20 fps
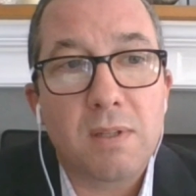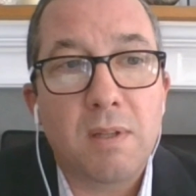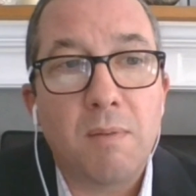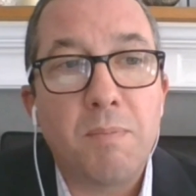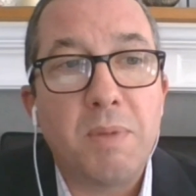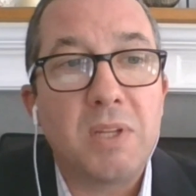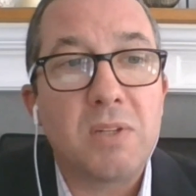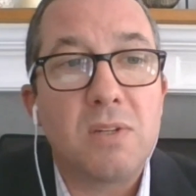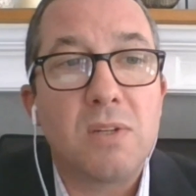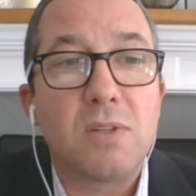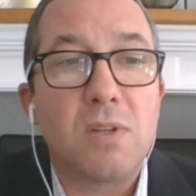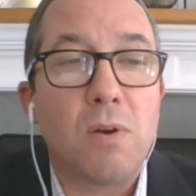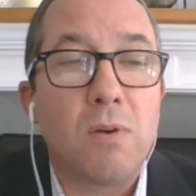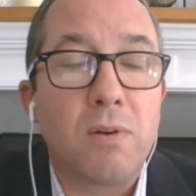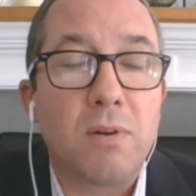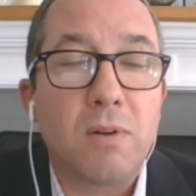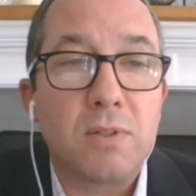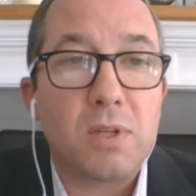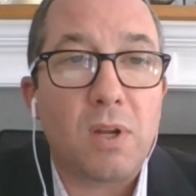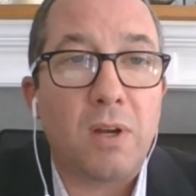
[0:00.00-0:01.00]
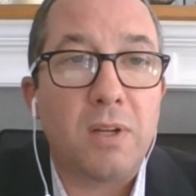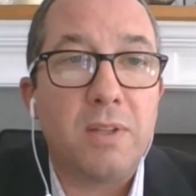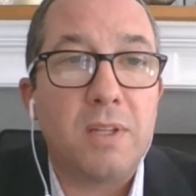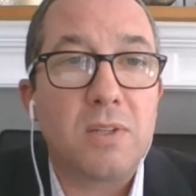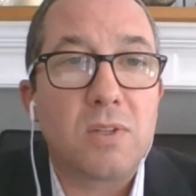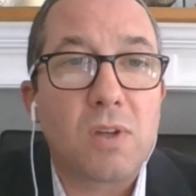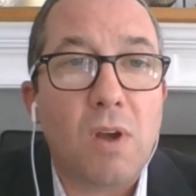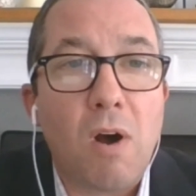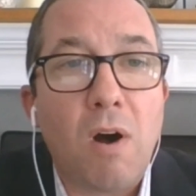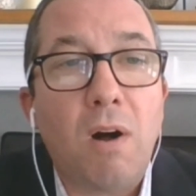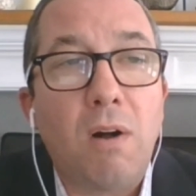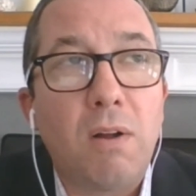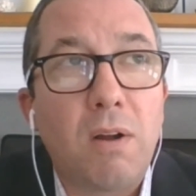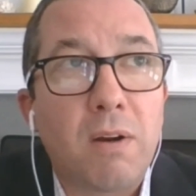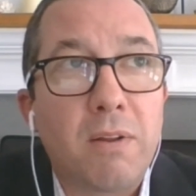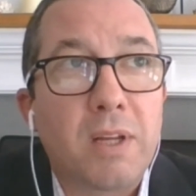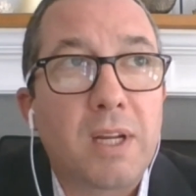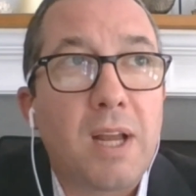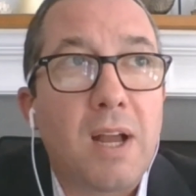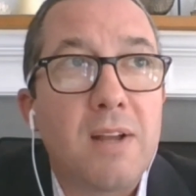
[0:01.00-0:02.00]
The business owners on this call
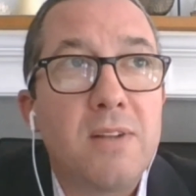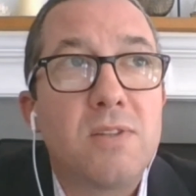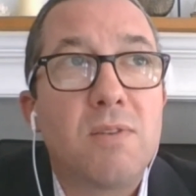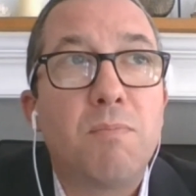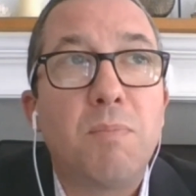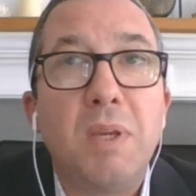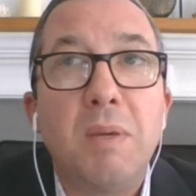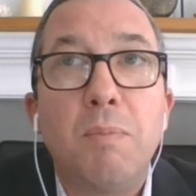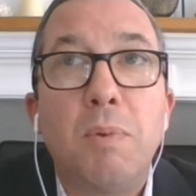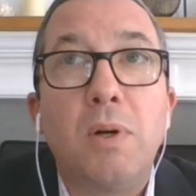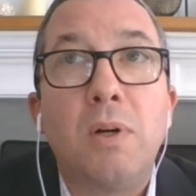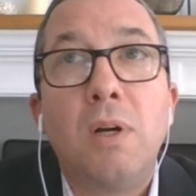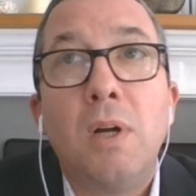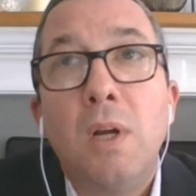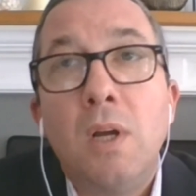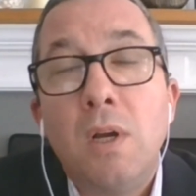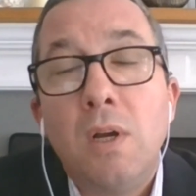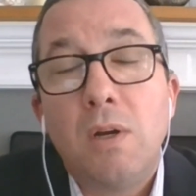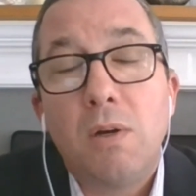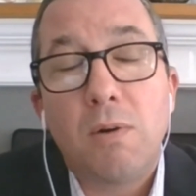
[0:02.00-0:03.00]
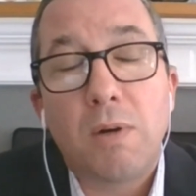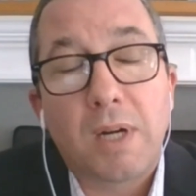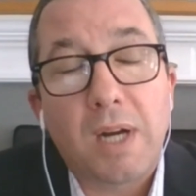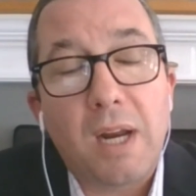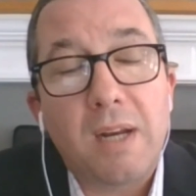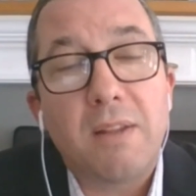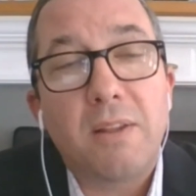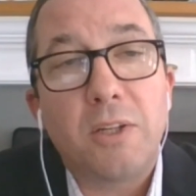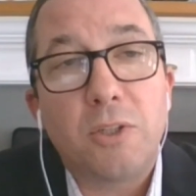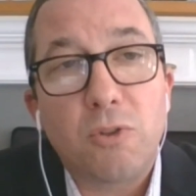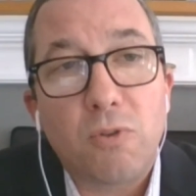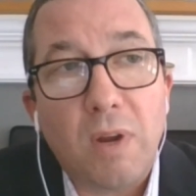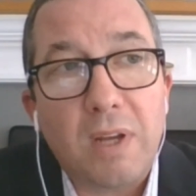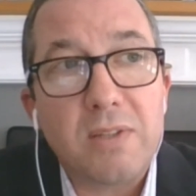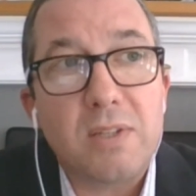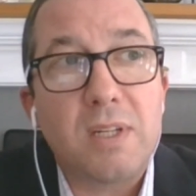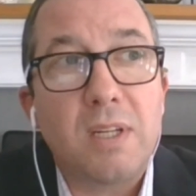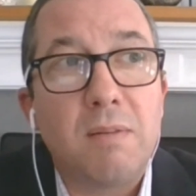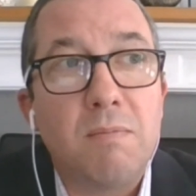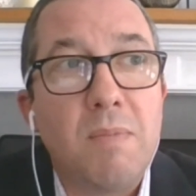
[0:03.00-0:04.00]
are the kinds of people who are kind of the
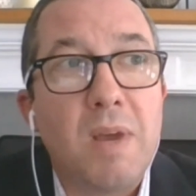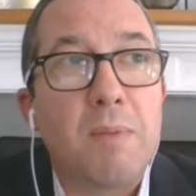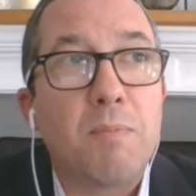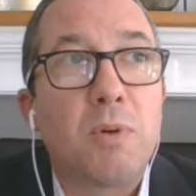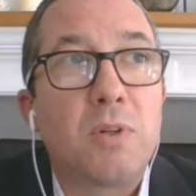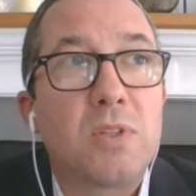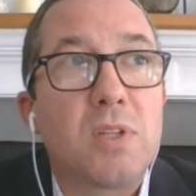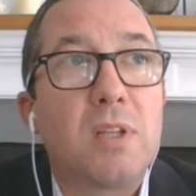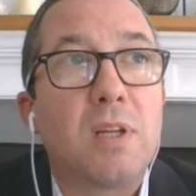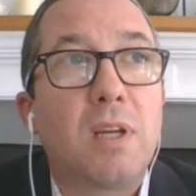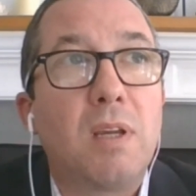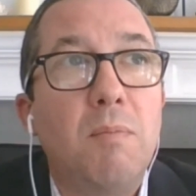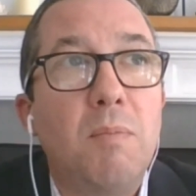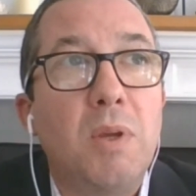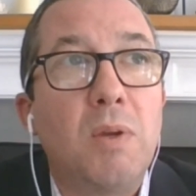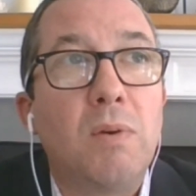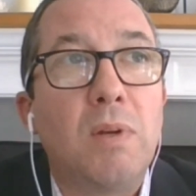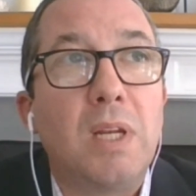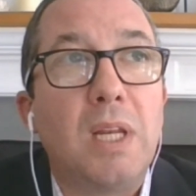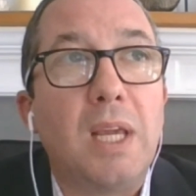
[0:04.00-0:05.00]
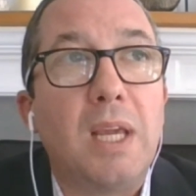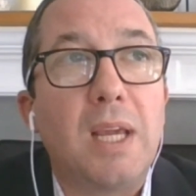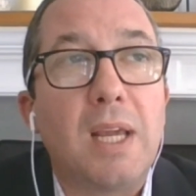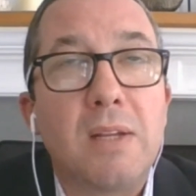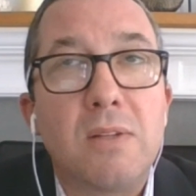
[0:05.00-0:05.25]
trusted members of the community.